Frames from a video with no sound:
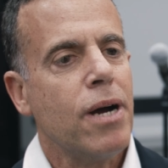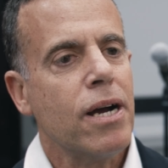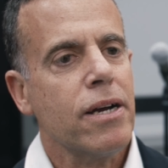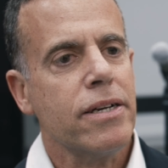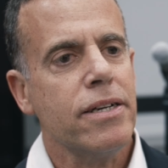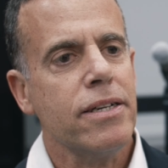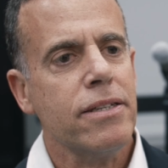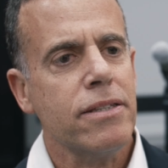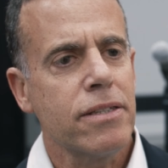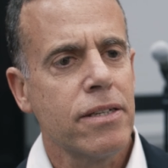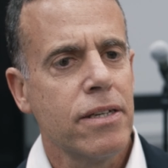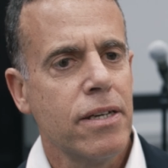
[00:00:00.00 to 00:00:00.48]

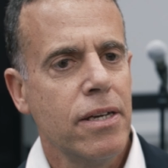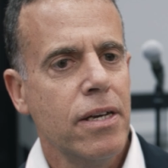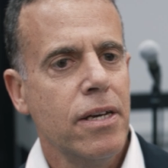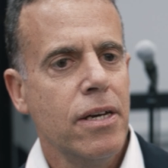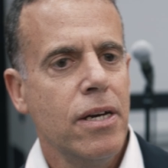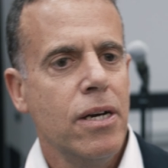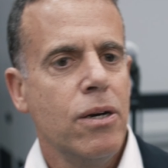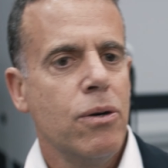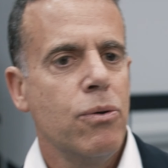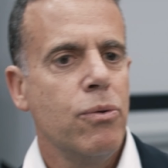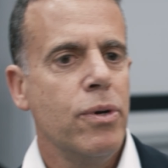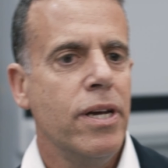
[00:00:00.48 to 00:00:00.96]
market.
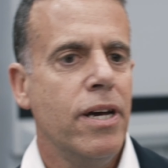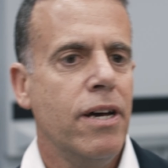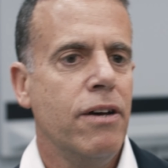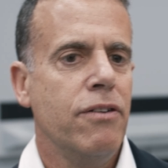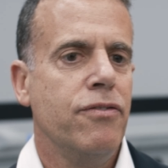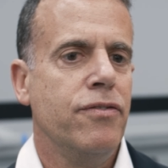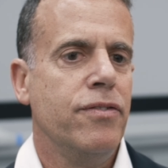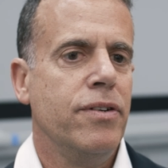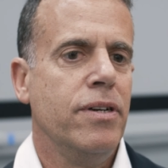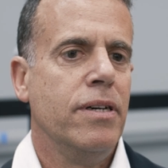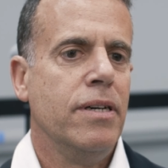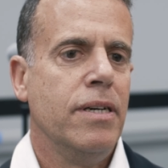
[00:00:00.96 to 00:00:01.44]
We
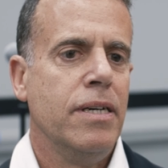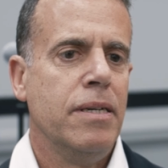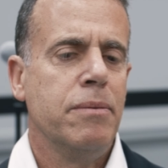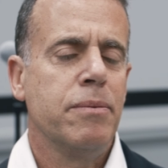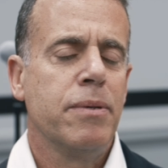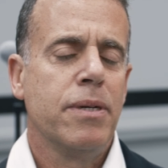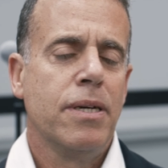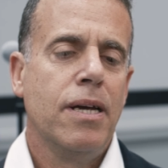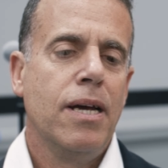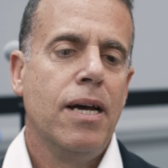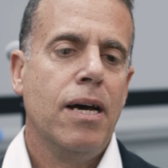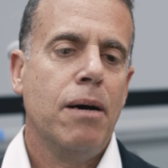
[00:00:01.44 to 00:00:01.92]
have
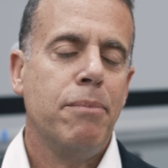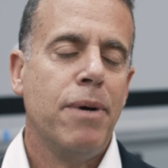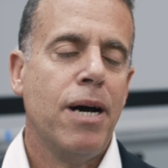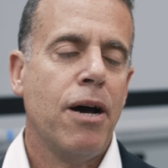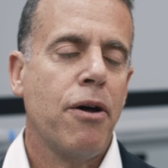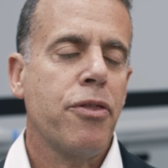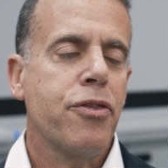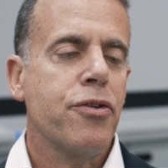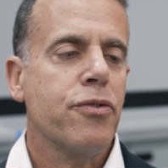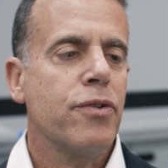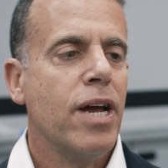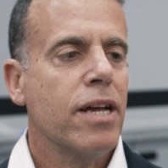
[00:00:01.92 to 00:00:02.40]

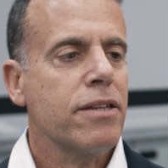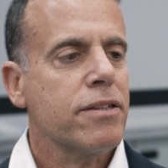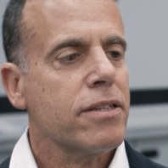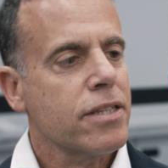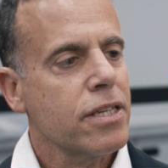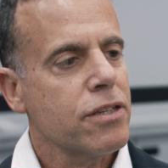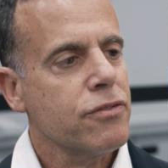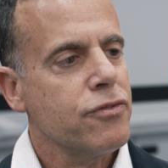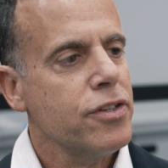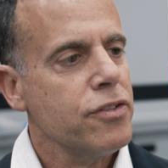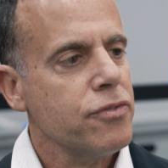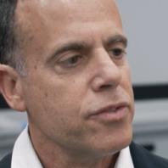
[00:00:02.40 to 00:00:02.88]
about
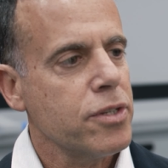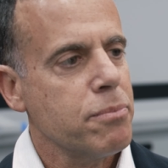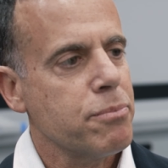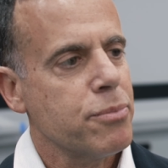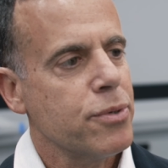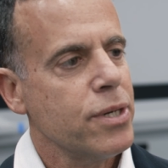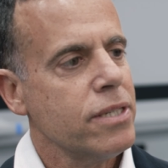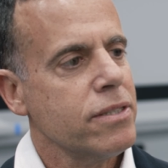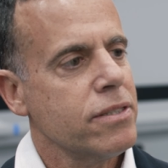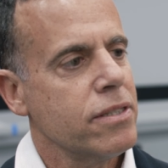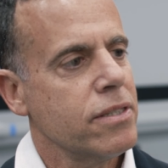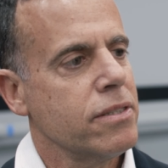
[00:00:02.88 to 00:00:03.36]
350
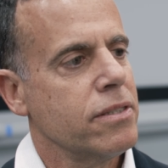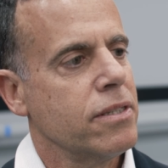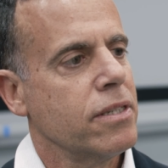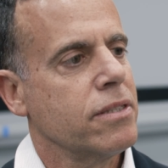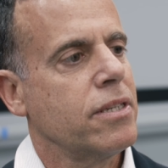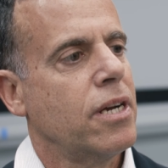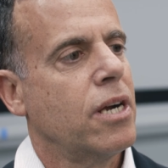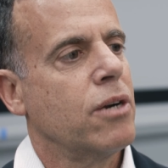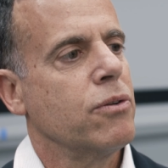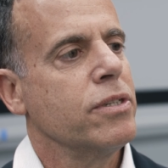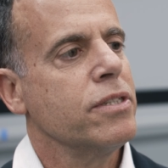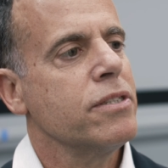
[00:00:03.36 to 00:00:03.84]
presses
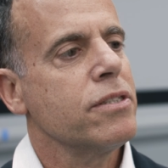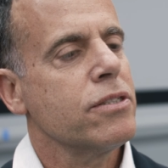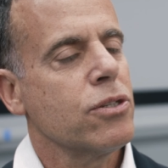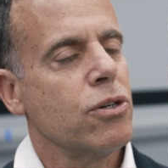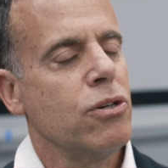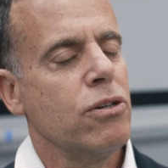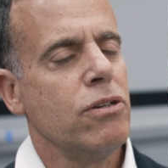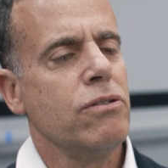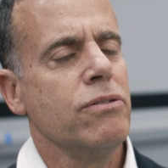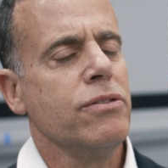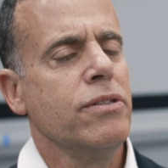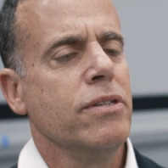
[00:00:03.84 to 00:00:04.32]
that are
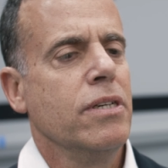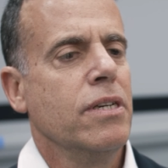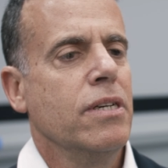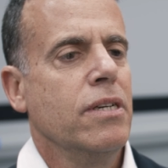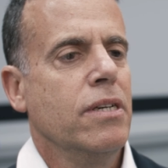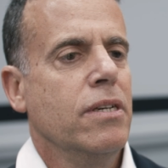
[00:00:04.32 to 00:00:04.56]
installed,